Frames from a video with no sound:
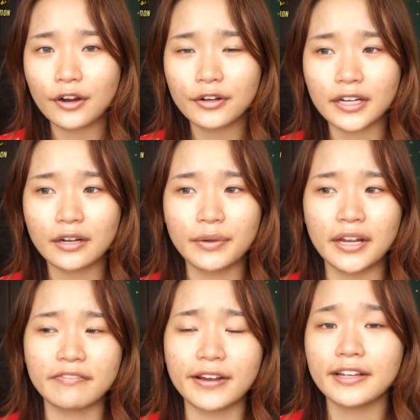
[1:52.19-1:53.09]
And then when I
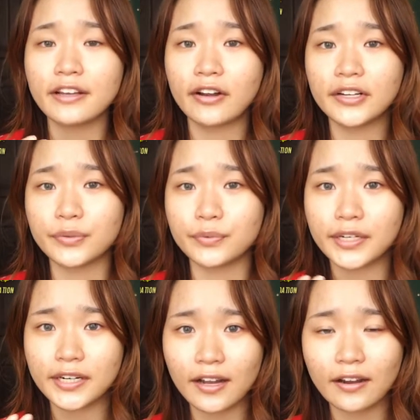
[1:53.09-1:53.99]
finally got it to work
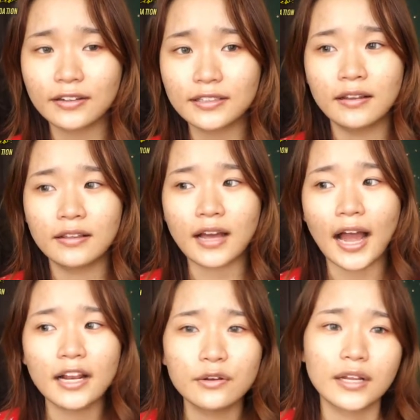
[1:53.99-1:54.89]
out, the eye
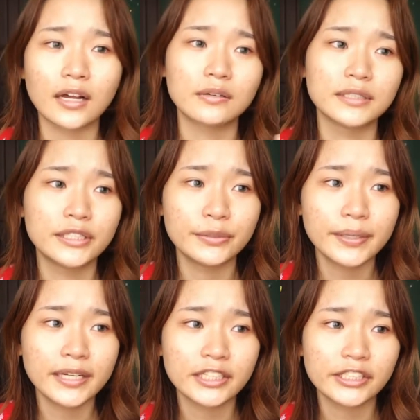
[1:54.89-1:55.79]
look that I was
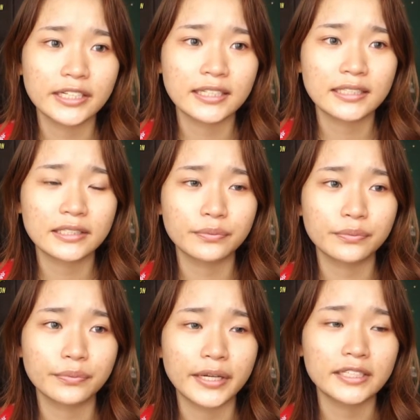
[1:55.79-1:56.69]
doing just
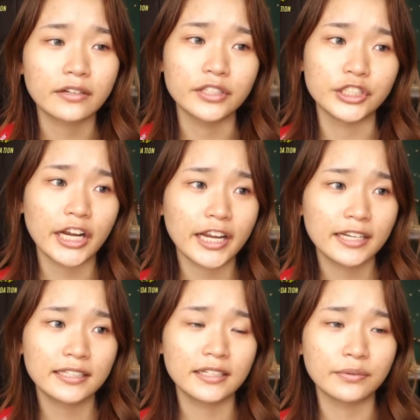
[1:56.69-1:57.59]
went down the
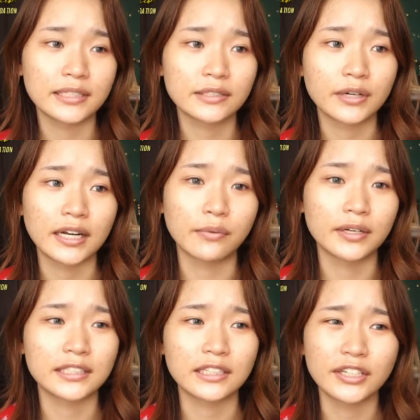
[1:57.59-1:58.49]
drain. It wasn't what I was
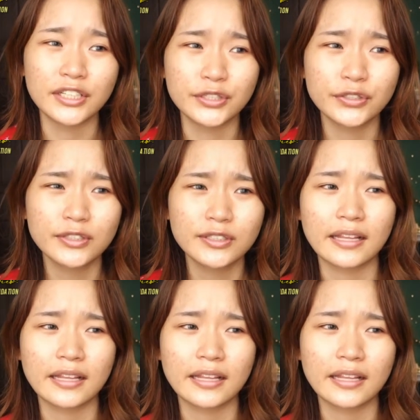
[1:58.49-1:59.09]
gonna do.